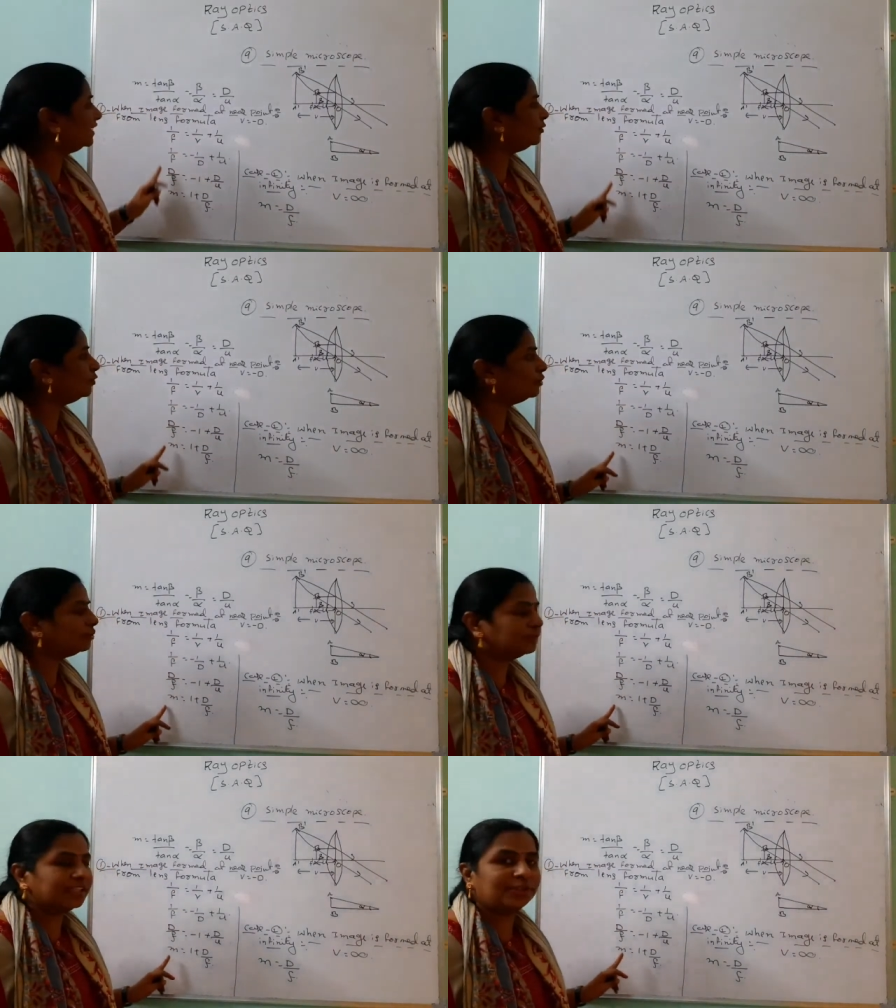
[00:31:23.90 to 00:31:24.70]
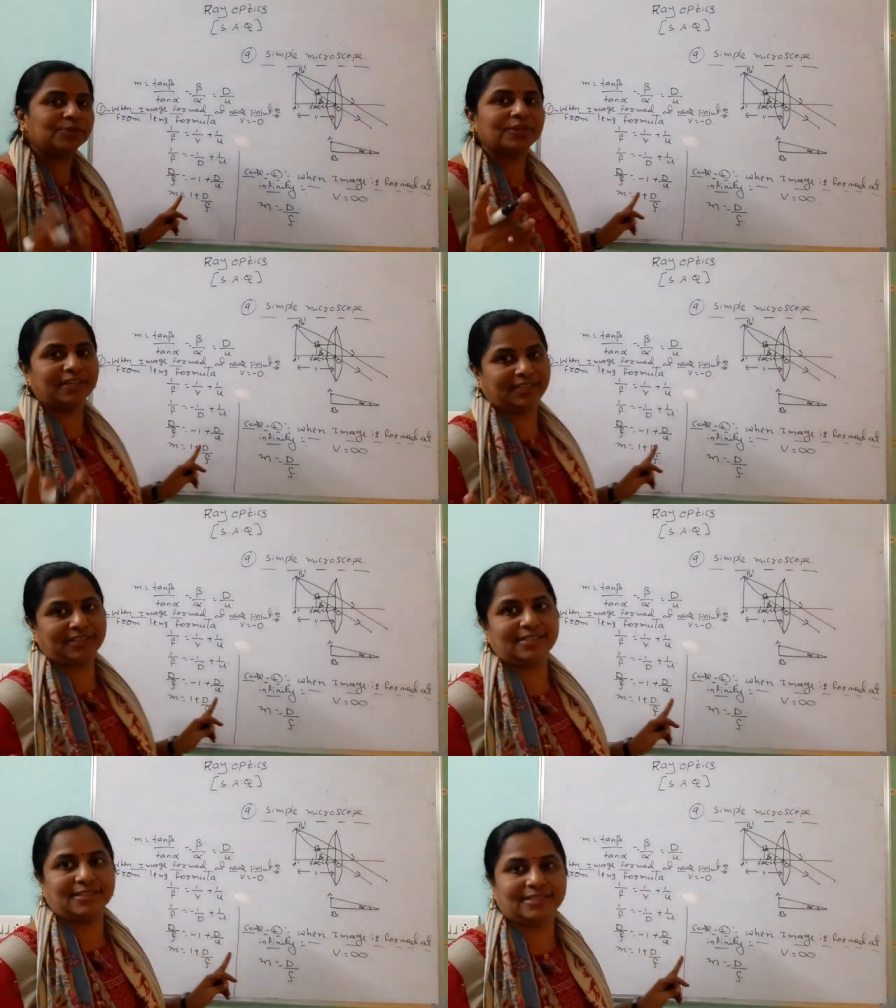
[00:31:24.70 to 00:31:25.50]
can go through the two
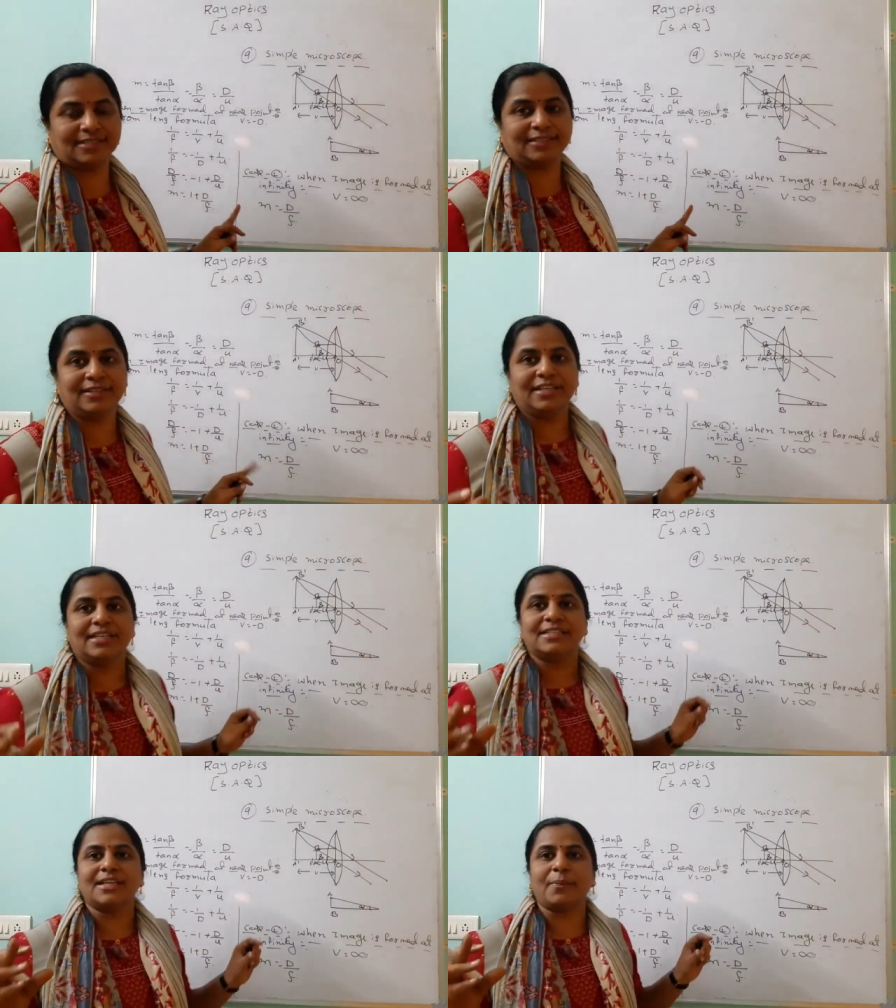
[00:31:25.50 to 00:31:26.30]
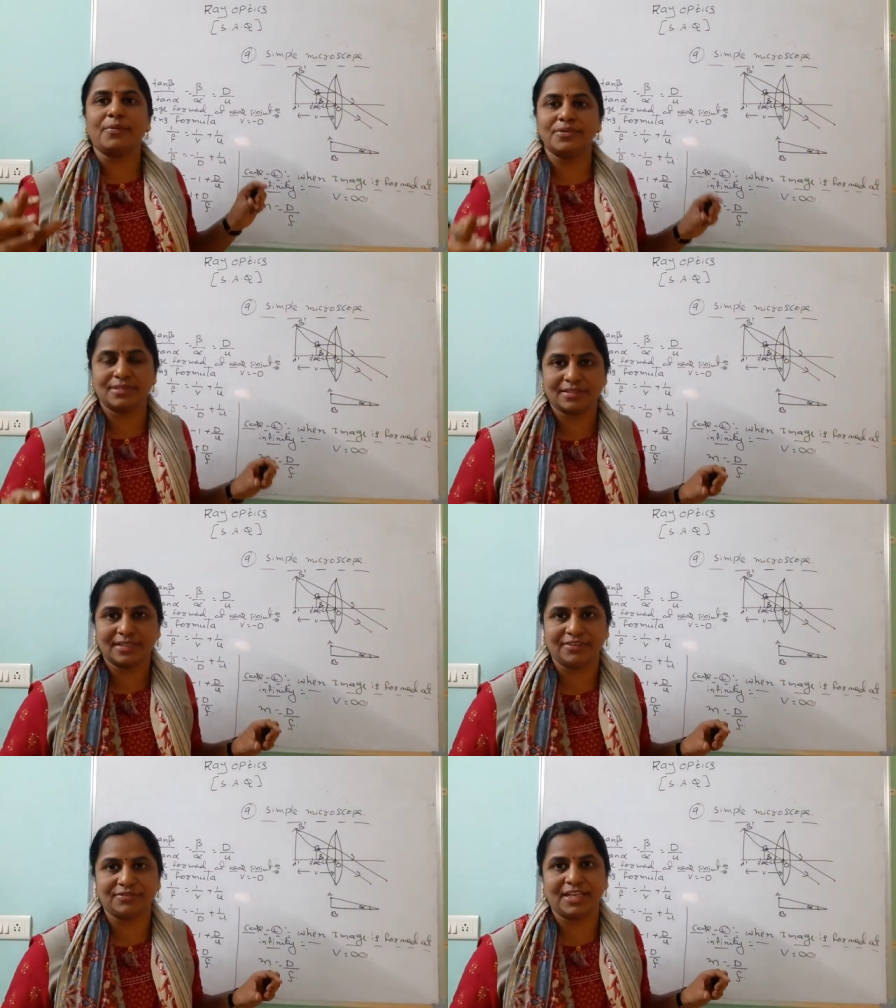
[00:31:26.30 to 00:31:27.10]
conditions. Suppose
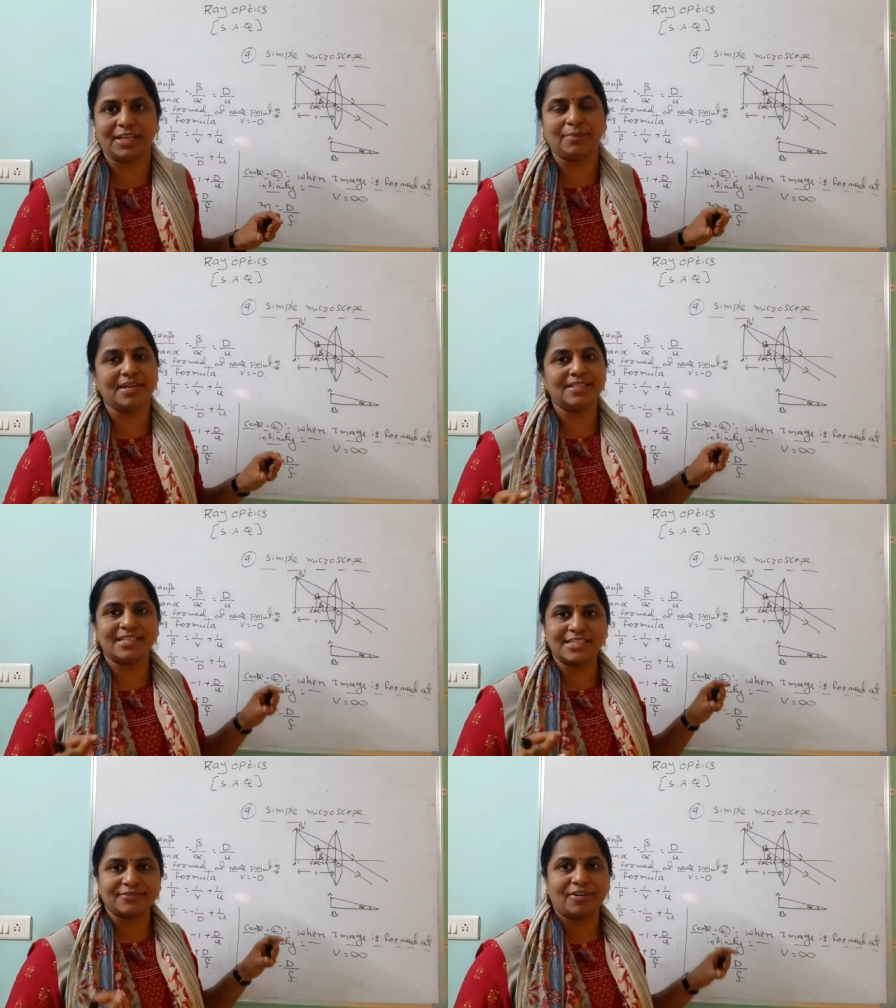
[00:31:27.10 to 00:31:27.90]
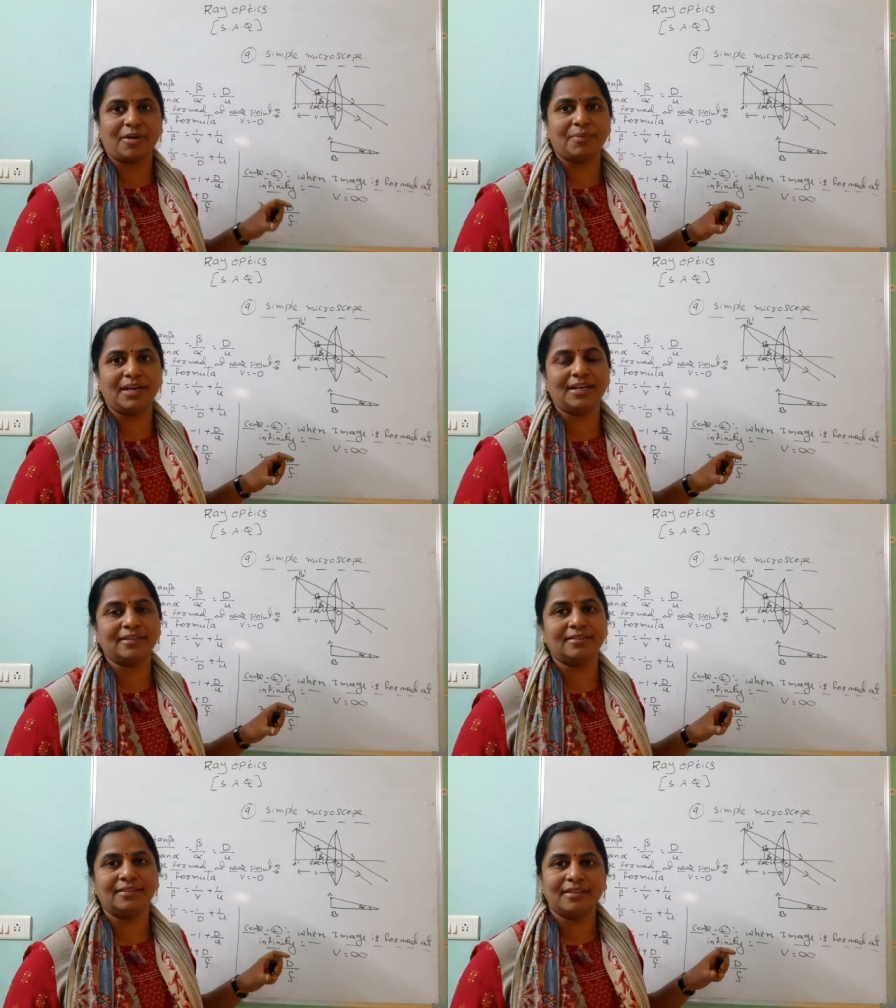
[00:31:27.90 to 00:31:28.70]
if the image is formed at
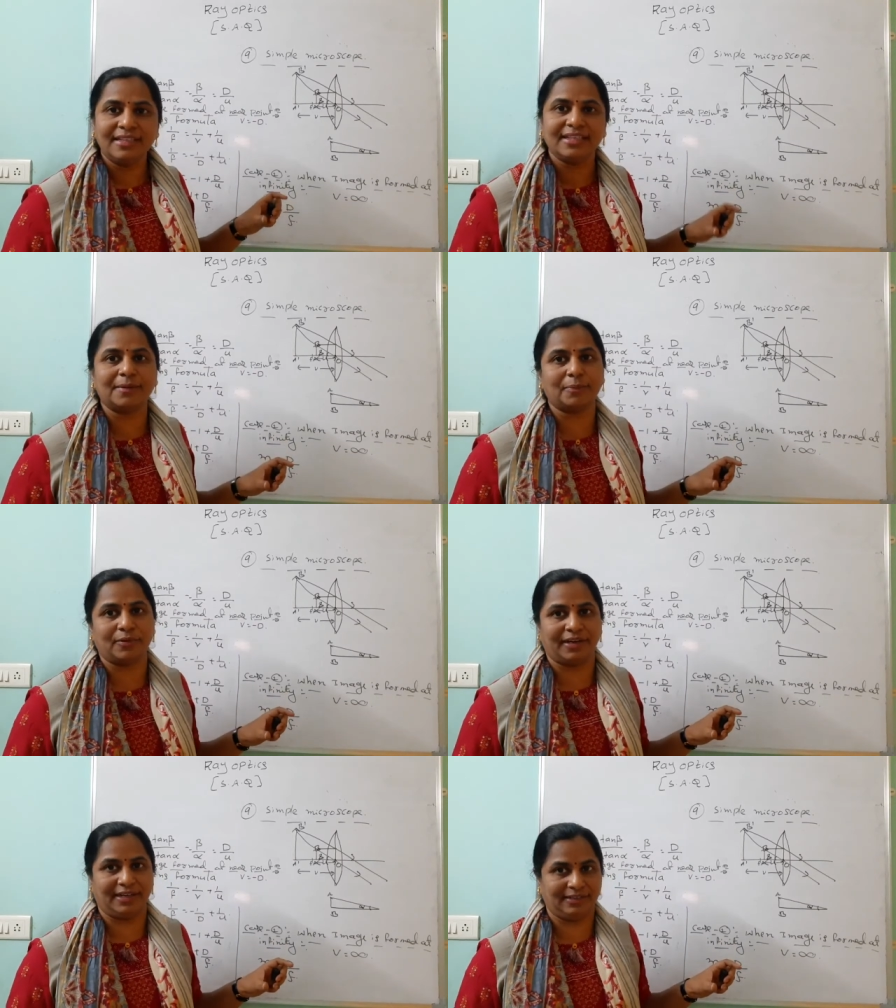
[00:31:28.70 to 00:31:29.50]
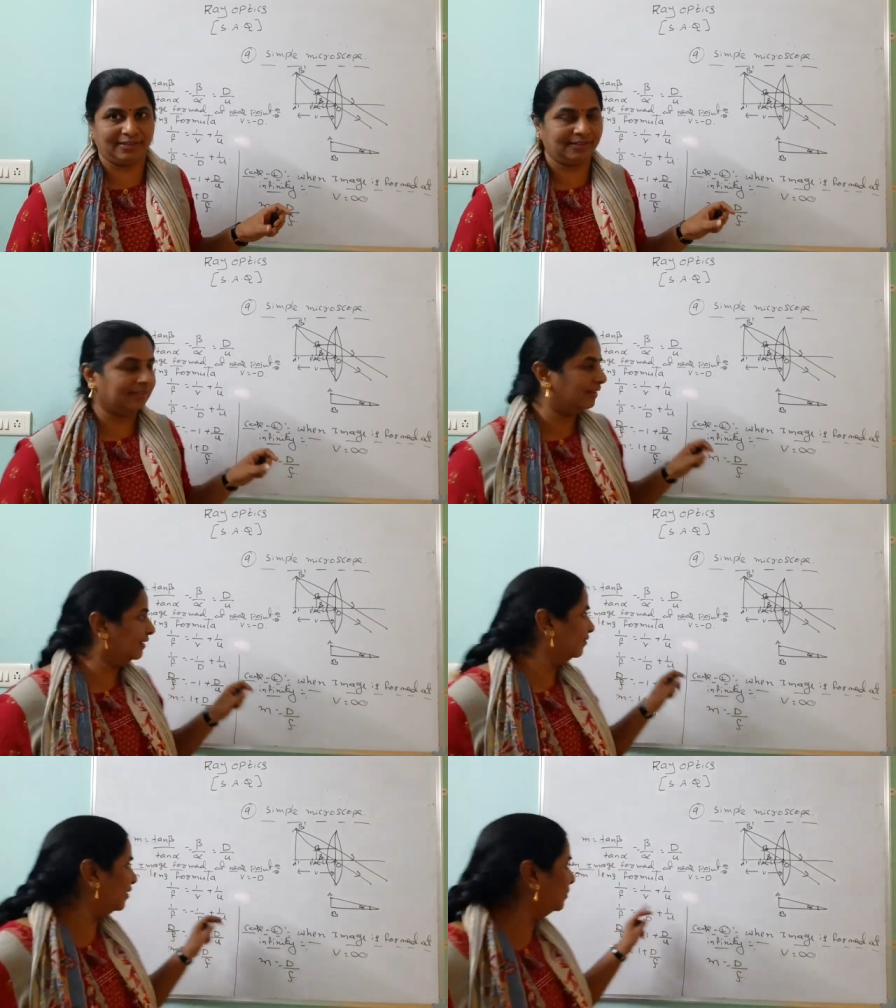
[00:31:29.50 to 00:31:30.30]
near point,
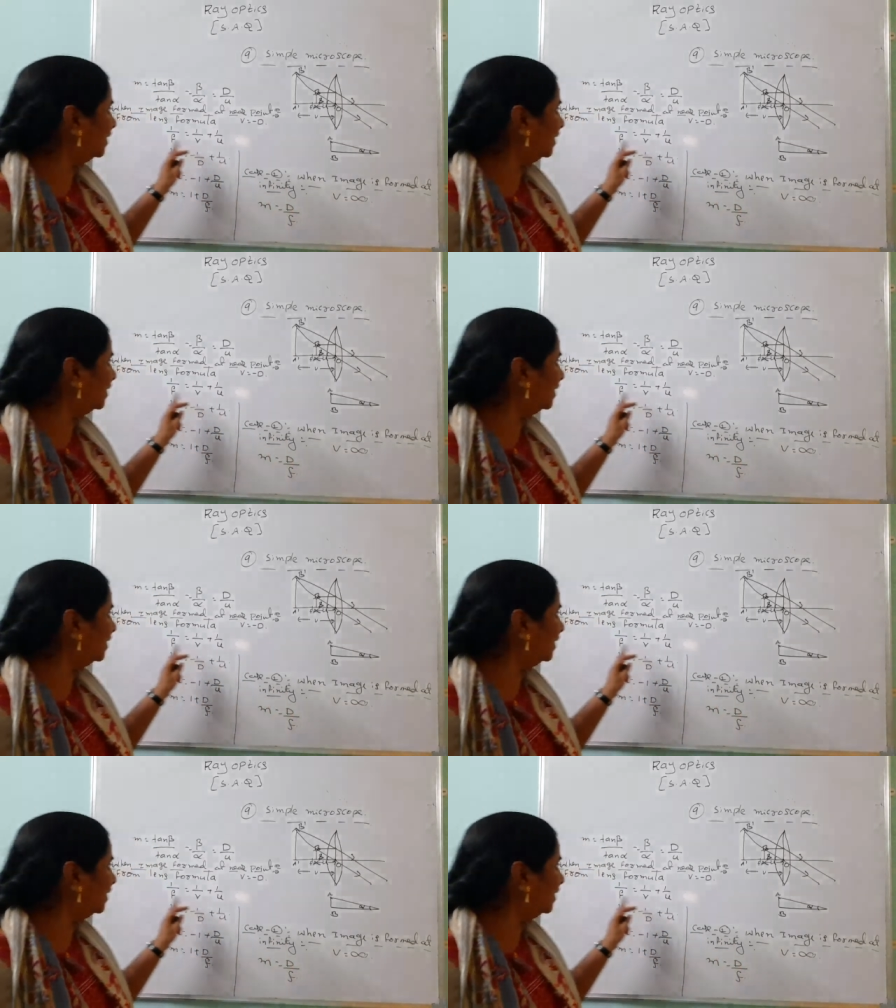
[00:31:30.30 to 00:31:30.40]
from